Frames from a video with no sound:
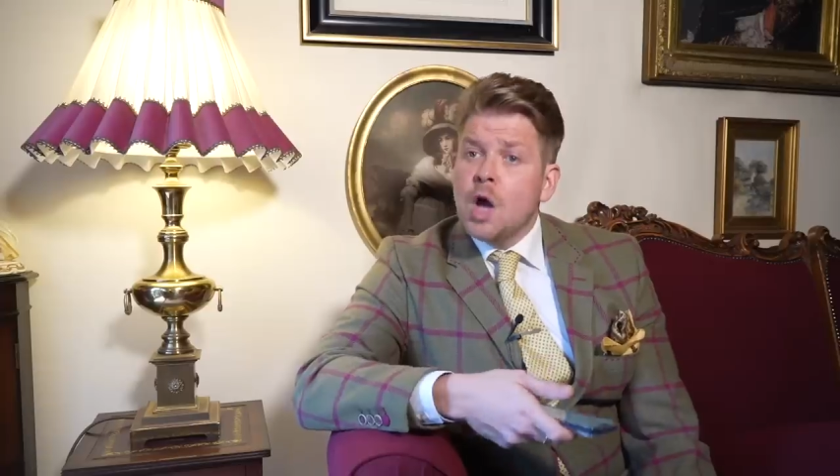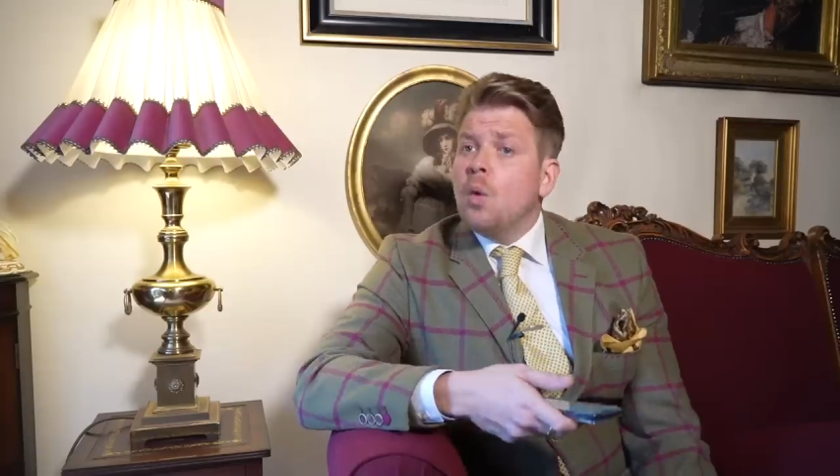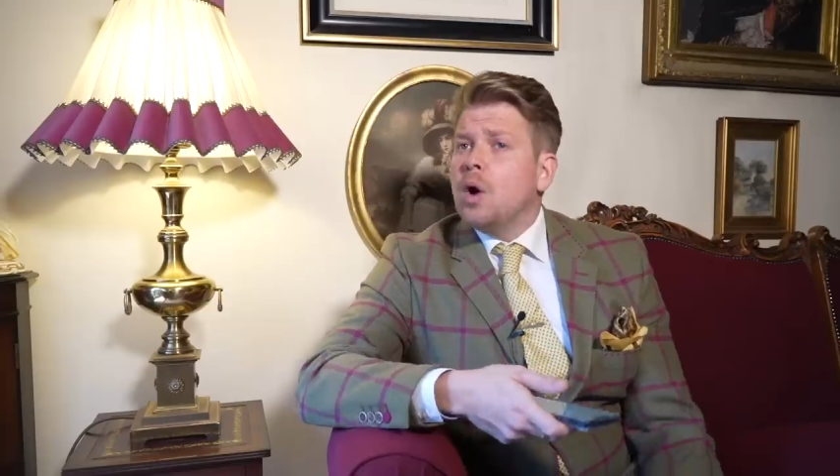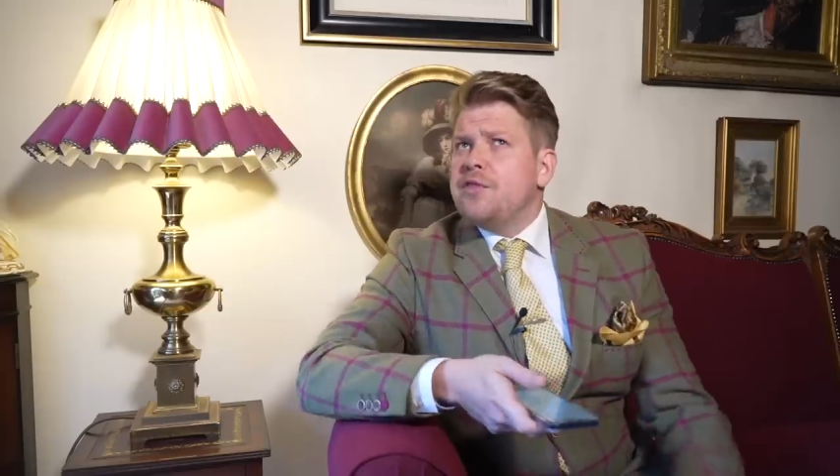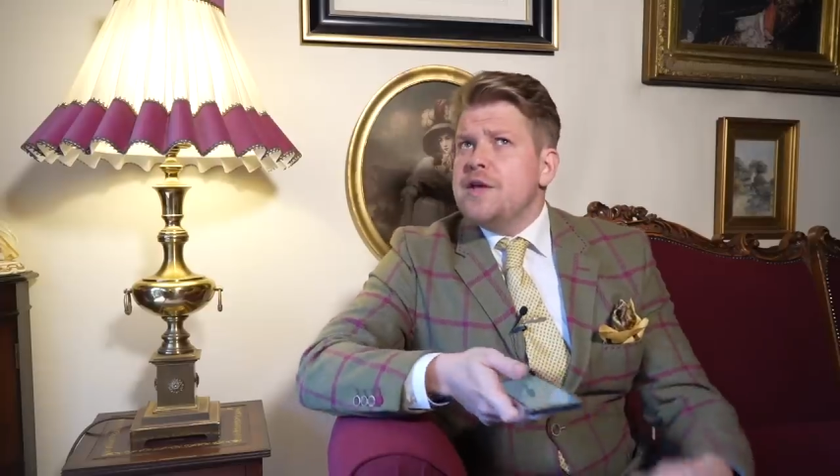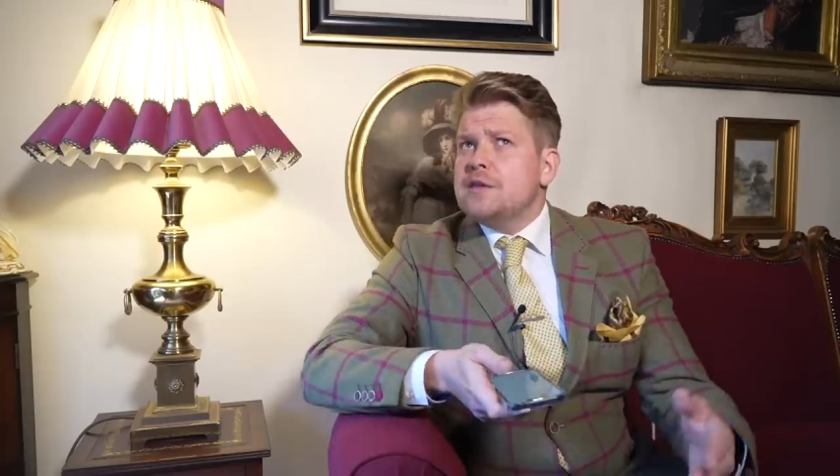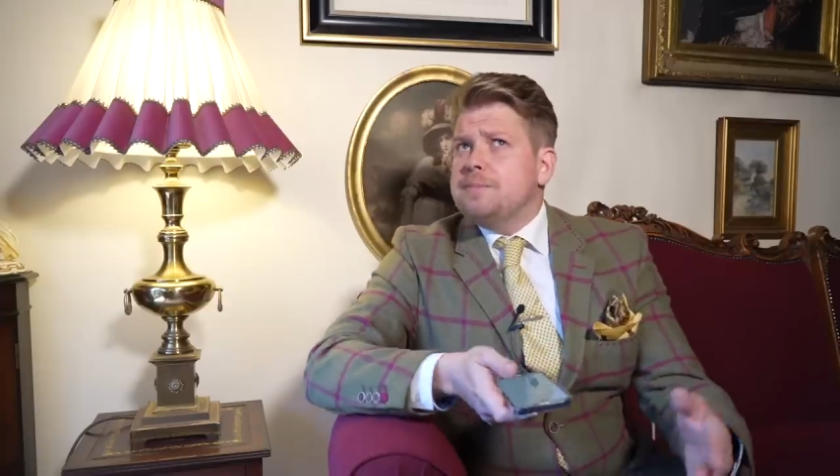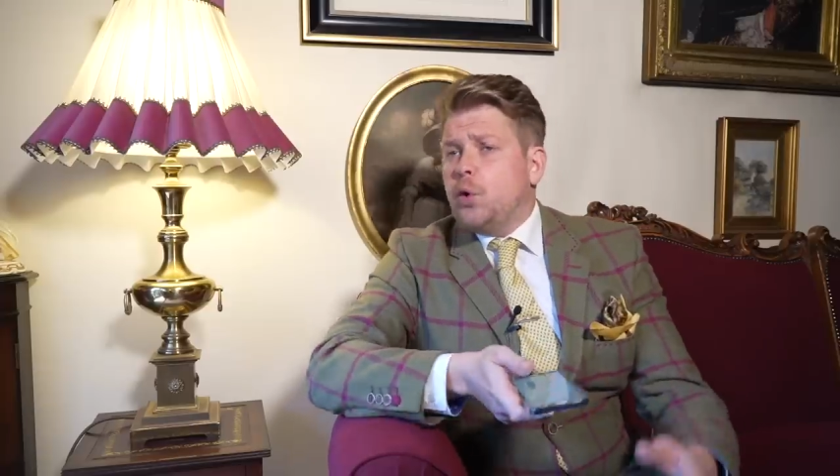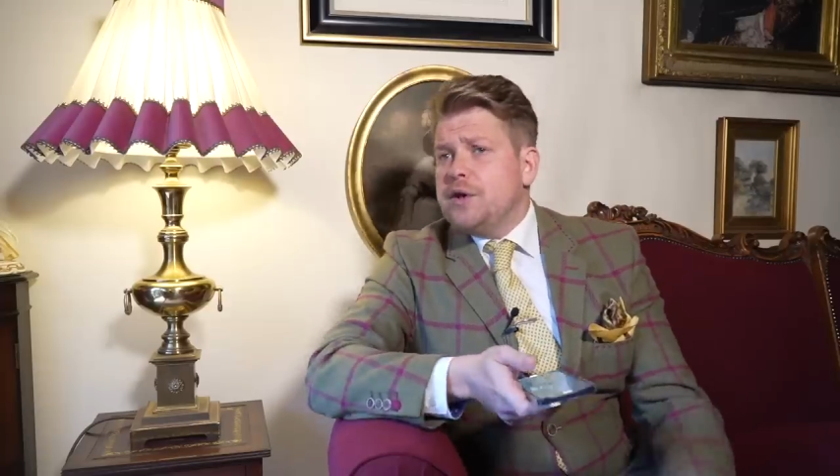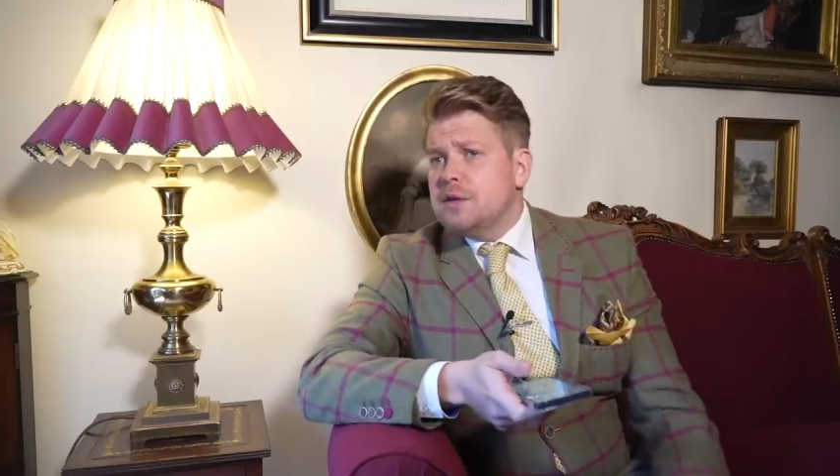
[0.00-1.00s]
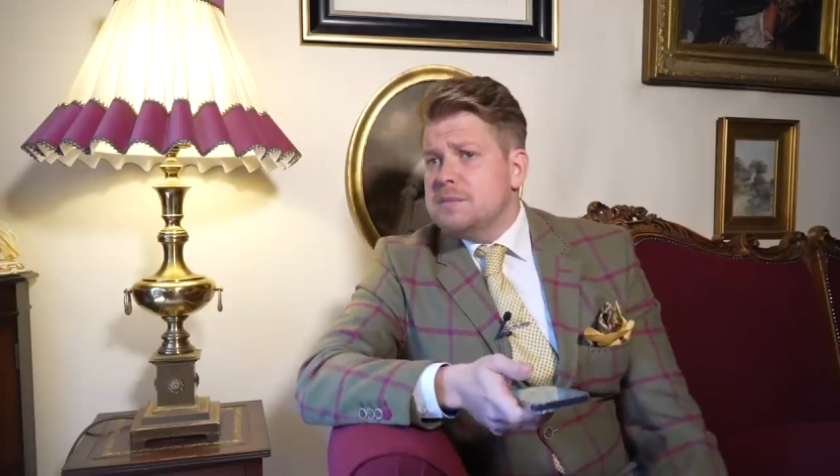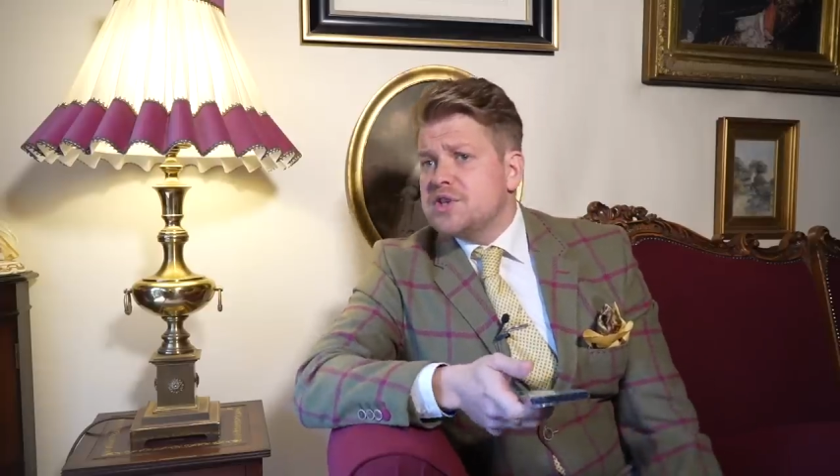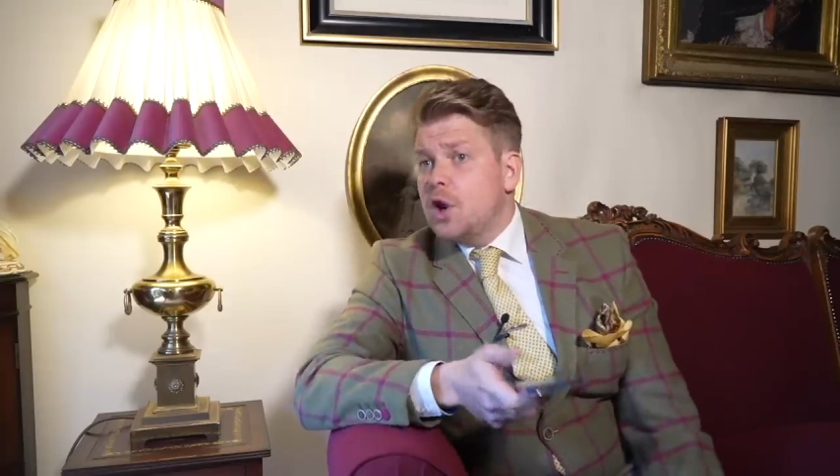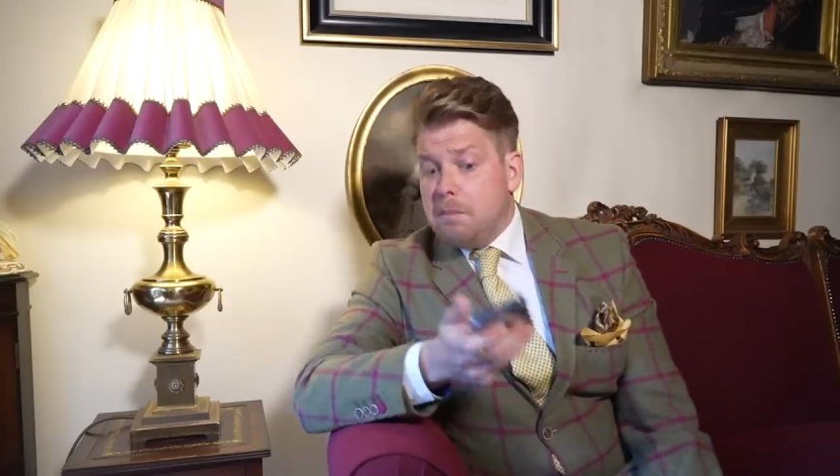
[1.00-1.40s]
Well, I think the point that Mister